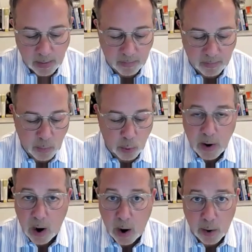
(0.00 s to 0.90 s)

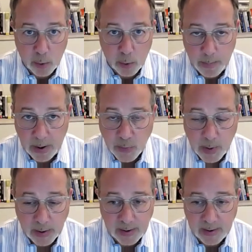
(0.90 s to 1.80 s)
scorecard or
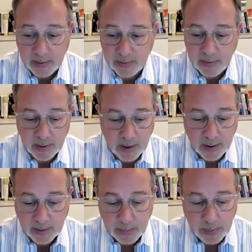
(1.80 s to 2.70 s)

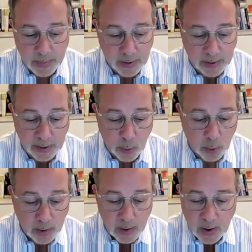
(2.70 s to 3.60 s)
benchmarking capability,
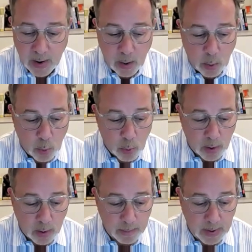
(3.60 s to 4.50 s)
or
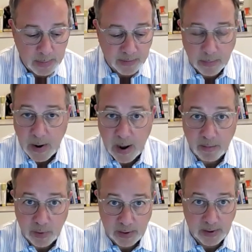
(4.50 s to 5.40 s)
maybe some kind
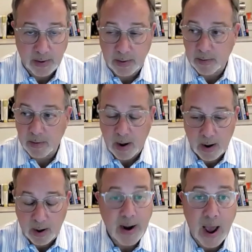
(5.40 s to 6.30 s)
of written
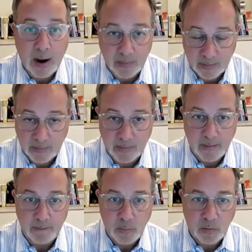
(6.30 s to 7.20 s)
analysis.
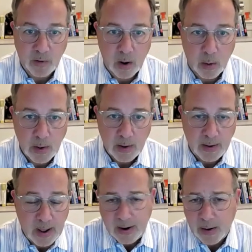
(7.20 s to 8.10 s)
So
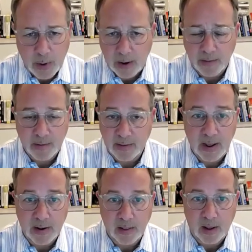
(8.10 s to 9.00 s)
yeah, data products can
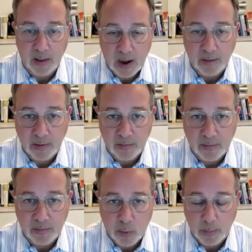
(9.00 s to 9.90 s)
take a lot of
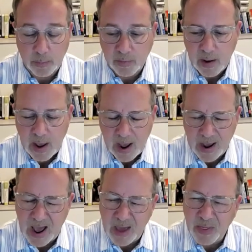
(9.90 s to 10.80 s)
different forms.
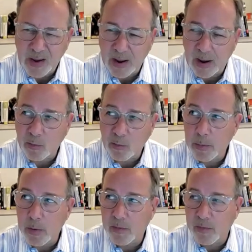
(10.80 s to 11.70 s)
I think as we
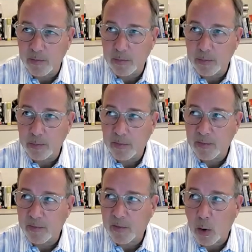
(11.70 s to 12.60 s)
move
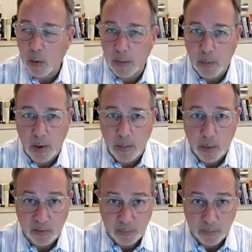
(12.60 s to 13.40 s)
forward more and more,